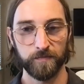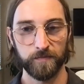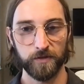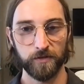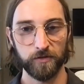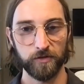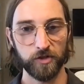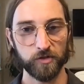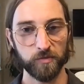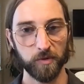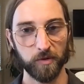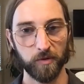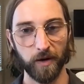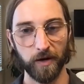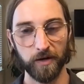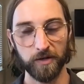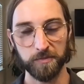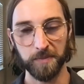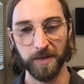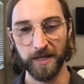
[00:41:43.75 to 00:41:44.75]
So it just
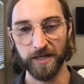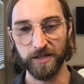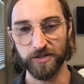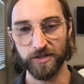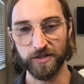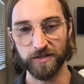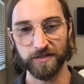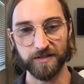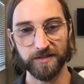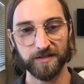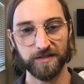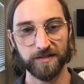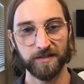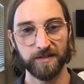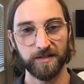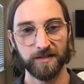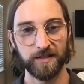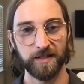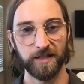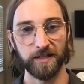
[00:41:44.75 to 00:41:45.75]
requires patience
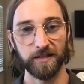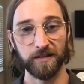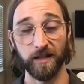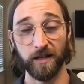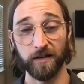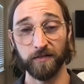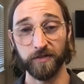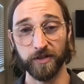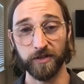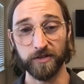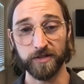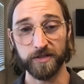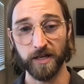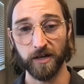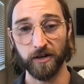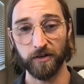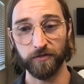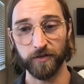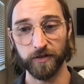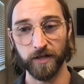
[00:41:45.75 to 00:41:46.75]
and loving
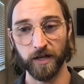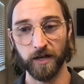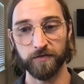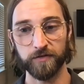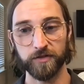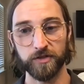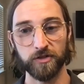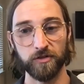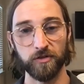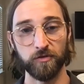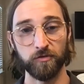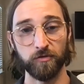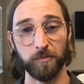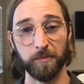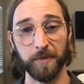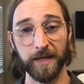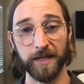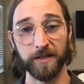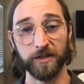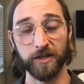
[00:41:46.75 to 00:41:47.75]
yourself enough to
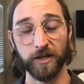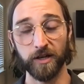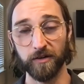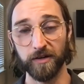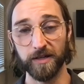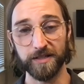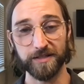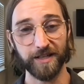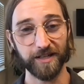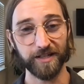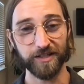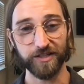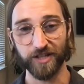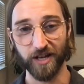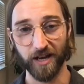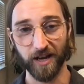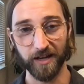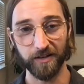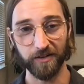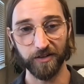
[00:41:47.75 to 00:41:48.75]
remain curious like a
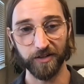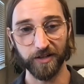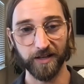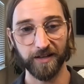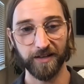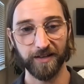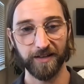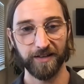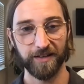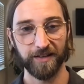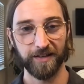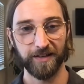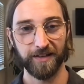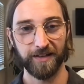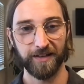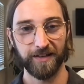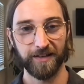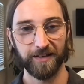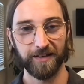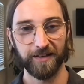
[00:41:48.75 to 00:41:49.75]
child,
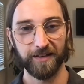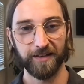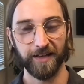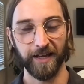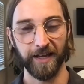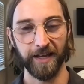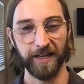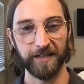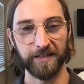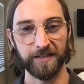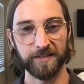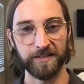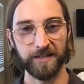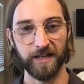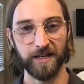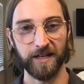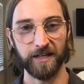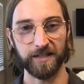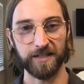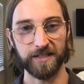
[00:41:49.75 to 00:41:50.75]
and
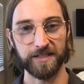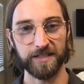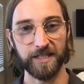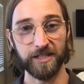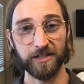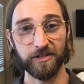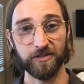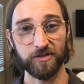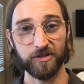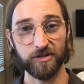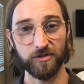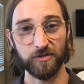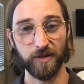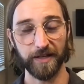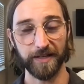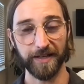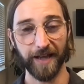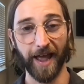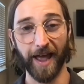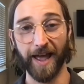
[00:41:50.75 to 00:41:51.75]
continue to
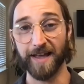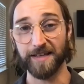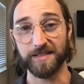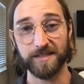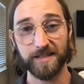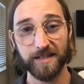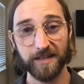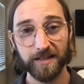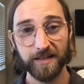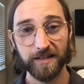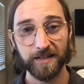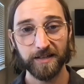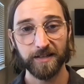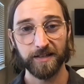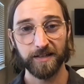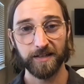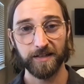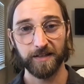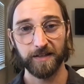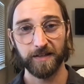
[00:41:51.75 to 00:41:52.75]
like ask
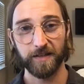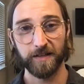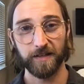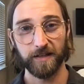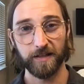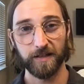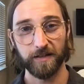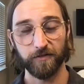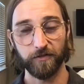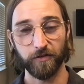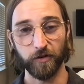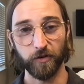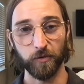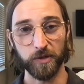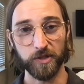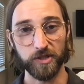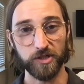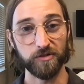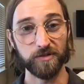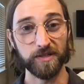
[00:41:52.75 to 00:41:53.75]
for
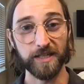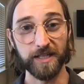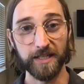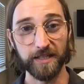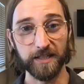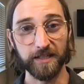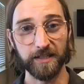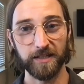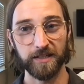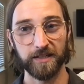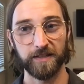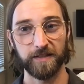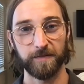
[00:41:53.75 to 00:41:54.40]
what you need.